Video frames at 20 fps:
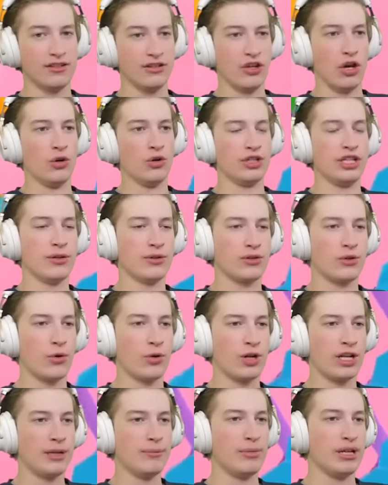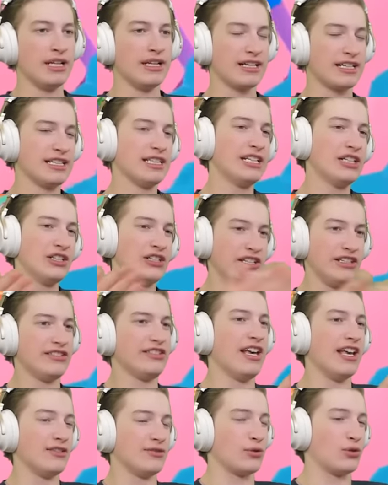a Nokia recording, but it clearly
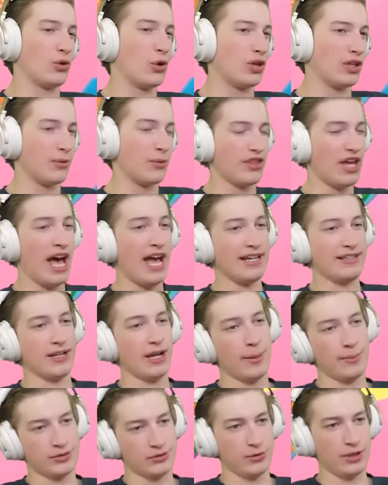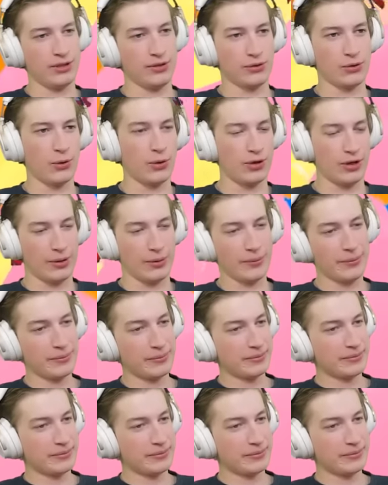says recorded with iTop screen recorder.